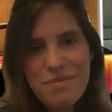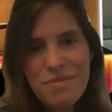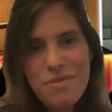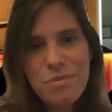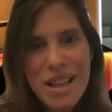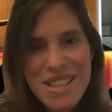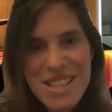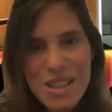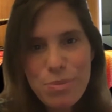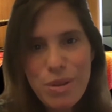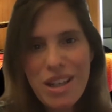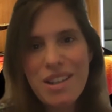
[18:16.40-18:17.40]
Blessed
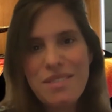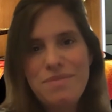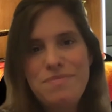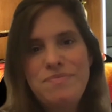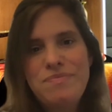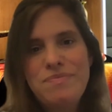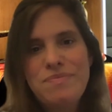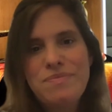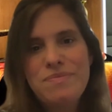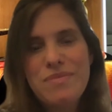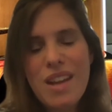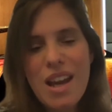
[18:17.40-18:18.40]
be,
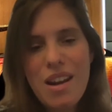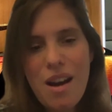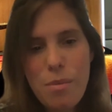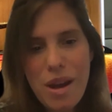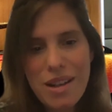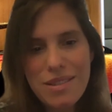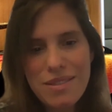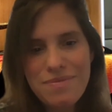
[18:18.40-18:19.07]
and amen.